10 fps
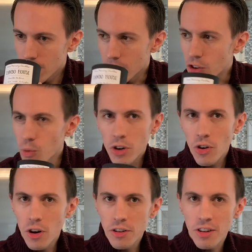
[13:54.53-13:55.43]
This one is
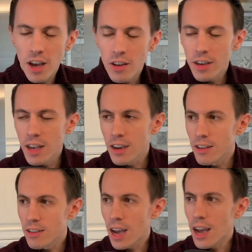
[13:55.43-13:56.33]
hard to tell, again,
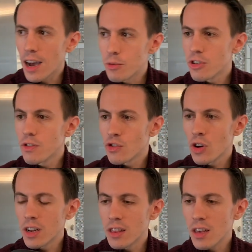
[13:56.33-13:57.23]
because I was even
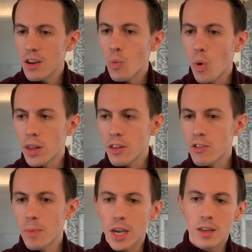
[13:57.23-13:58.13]
trying to think what the
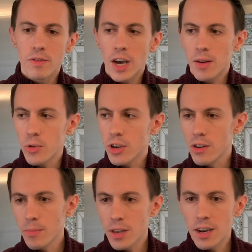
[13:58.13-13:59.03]
smell of Animal
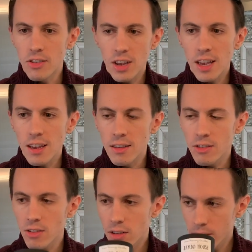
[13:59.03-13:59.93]
Kingdom Lodge
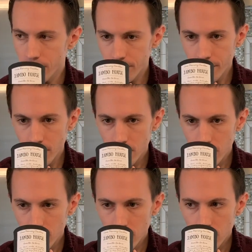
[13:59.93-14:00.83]
is.
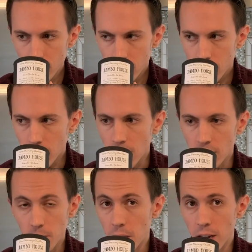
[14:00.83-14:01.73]
And
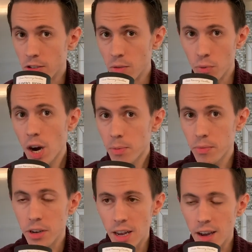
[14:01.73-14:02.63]
to be honest, you
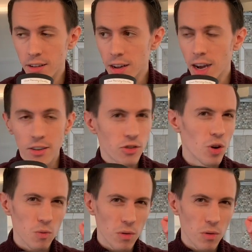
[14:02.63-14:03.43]
probably nailed it. I just don't